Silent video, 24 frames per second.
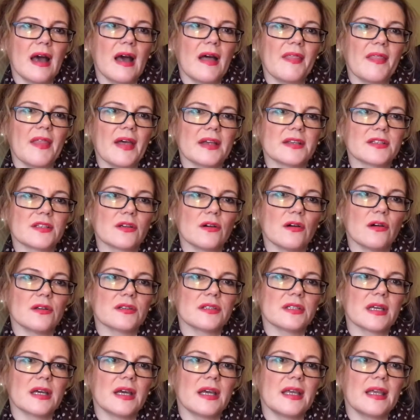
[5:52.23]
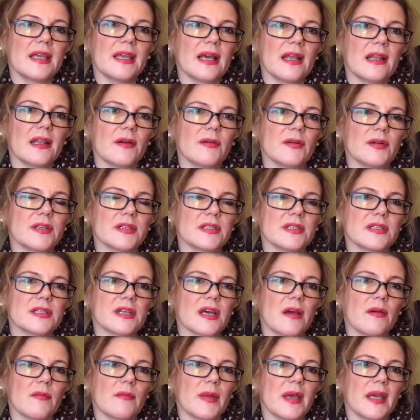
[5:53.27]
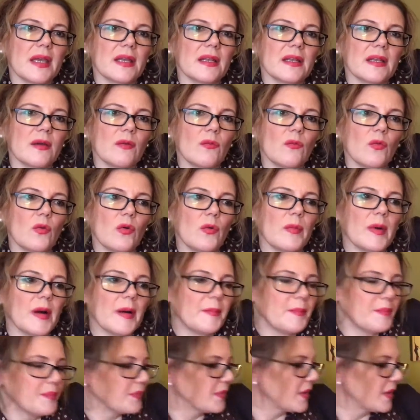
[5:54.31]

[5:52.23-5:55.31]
and that's got a yellow undertone, making it warmer.